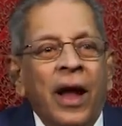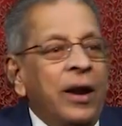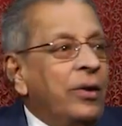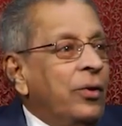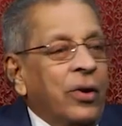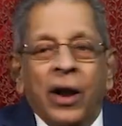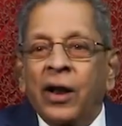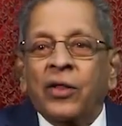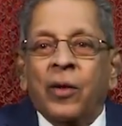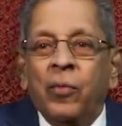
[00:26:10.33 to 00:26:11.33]
And he look at
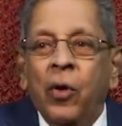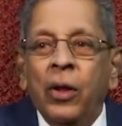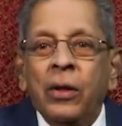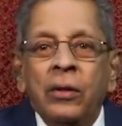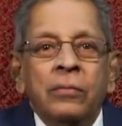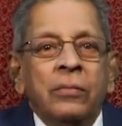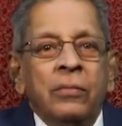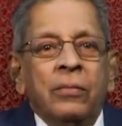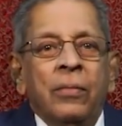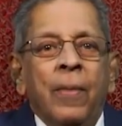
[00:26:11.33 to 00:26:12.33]
another boy.
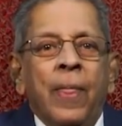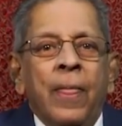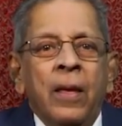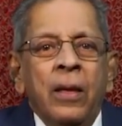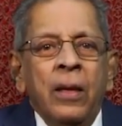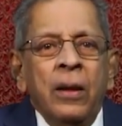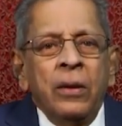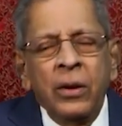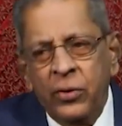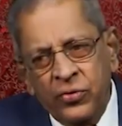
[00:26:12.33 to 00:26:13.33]
Did
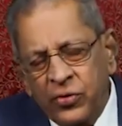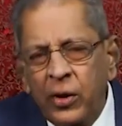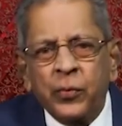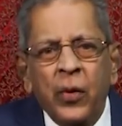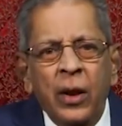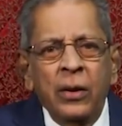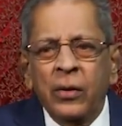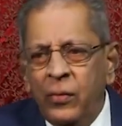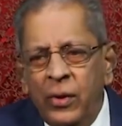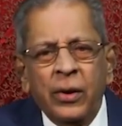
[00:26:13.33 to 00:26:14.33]
you sleep well?
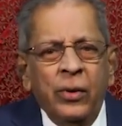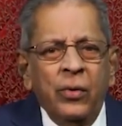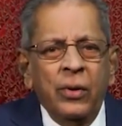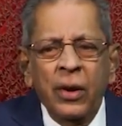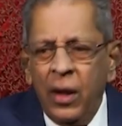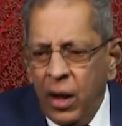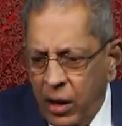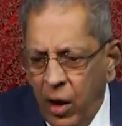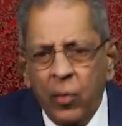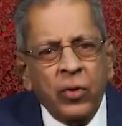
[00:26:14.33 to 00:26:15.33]
Very good.
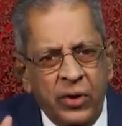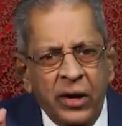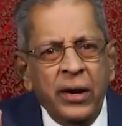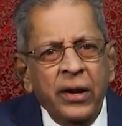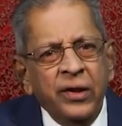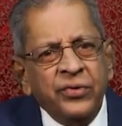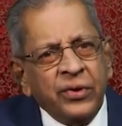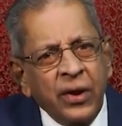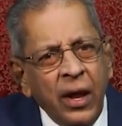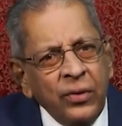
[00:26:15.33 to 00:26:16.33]
Arey, how about idli? Is
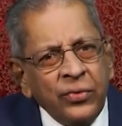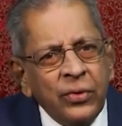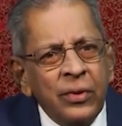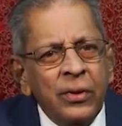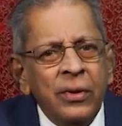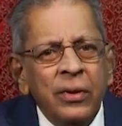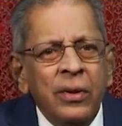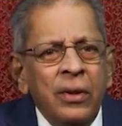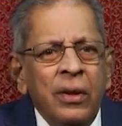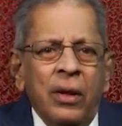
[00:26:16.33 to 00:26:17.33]
it nice?
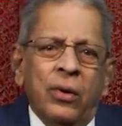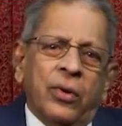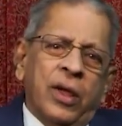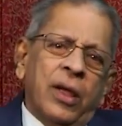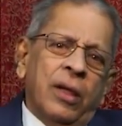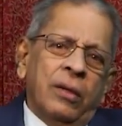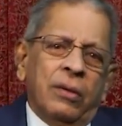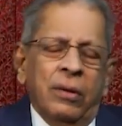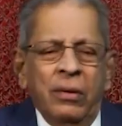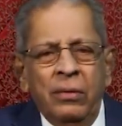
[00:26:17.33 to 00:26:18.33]
Okay.
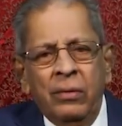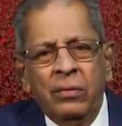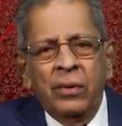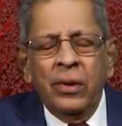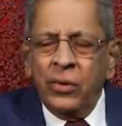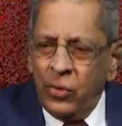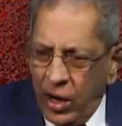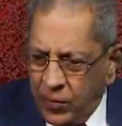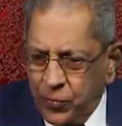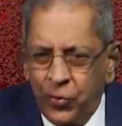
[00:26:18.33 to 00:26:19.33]
You
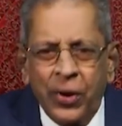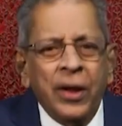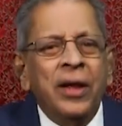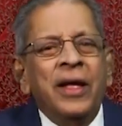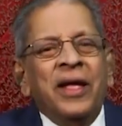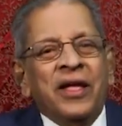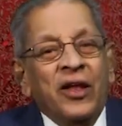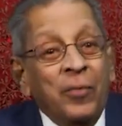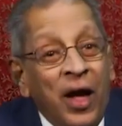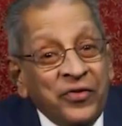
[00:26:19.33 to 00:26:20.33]
like puri?
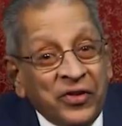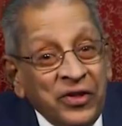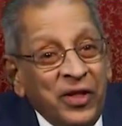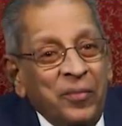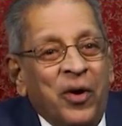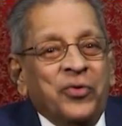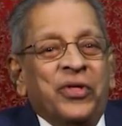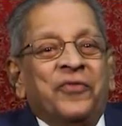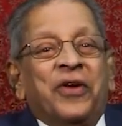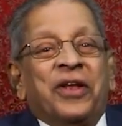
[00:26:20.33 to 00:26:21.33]
He'll be asking them how
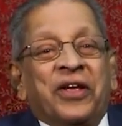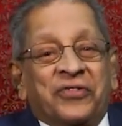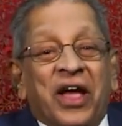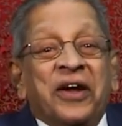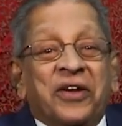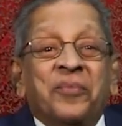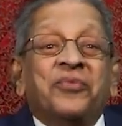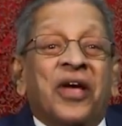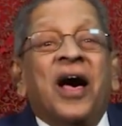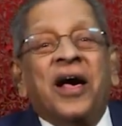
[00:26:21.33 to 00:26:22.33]
the various
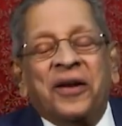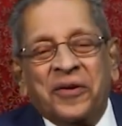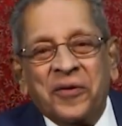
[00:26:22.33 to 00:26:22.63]
items are.